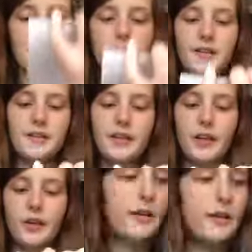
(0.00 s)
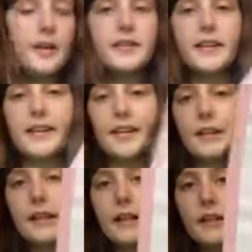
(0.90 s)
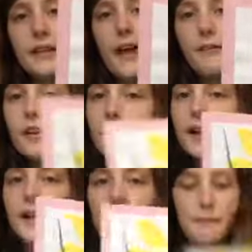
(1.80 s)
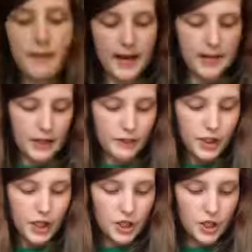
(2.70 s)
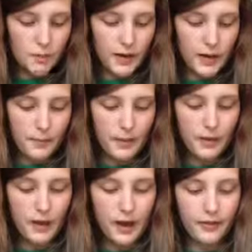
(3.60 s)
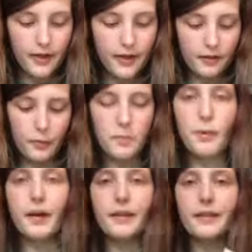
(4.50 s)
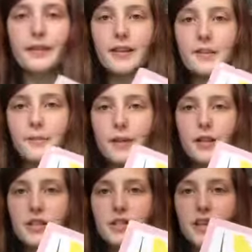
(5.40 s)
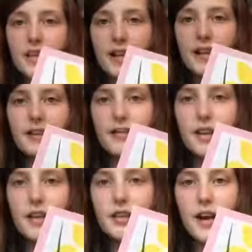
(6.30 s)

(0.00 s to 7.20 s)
Just a little. Here's a cute little daffodil that I made out of tissue paper. I think at one point this bit did like stand